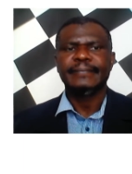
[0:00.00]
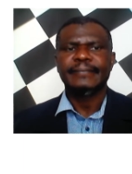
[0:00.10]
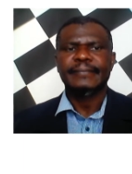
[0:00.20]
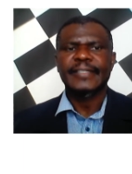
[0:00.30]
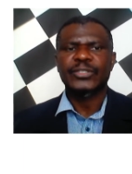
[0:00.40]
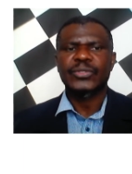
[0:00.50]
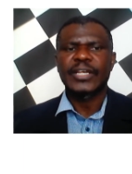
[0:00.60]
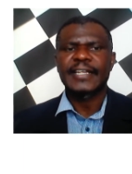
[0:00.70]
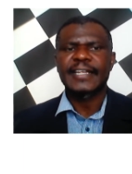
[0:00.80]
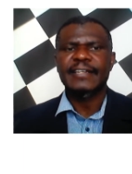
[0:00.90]
They should
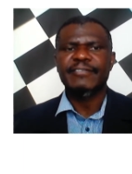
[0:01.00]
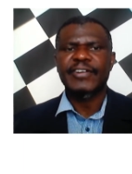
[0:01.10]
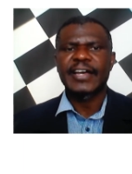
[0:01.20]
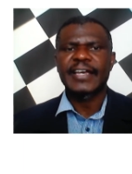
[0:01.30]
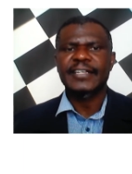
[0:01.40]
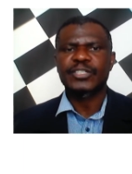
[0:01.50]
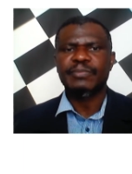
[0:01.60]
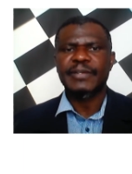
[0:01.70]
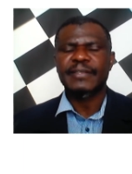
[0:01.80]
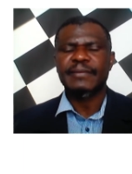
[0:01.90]
identify and
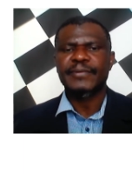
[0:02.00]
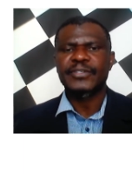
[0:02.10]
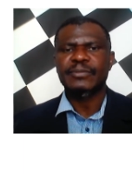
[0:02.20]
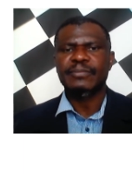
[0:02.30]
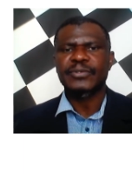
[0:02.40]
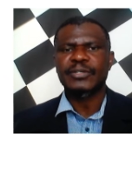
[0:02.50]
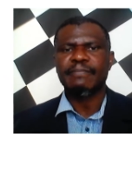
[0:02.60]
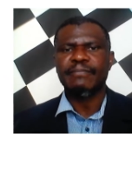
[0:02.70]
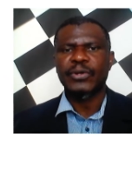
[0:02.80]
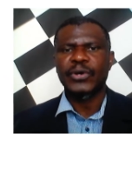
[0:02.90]
explain the principles
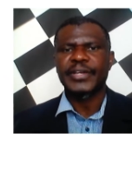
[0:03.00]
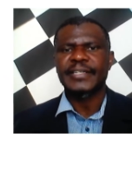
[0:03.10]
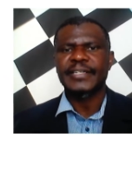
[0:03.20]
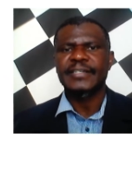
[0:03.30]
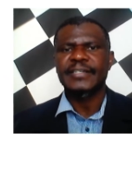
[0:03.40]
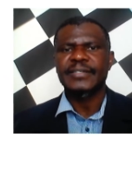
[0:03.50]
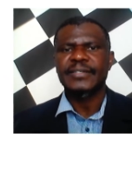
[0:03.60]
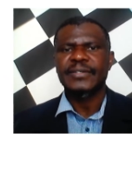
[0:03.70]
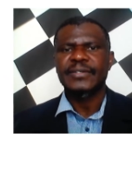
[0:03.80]
employed in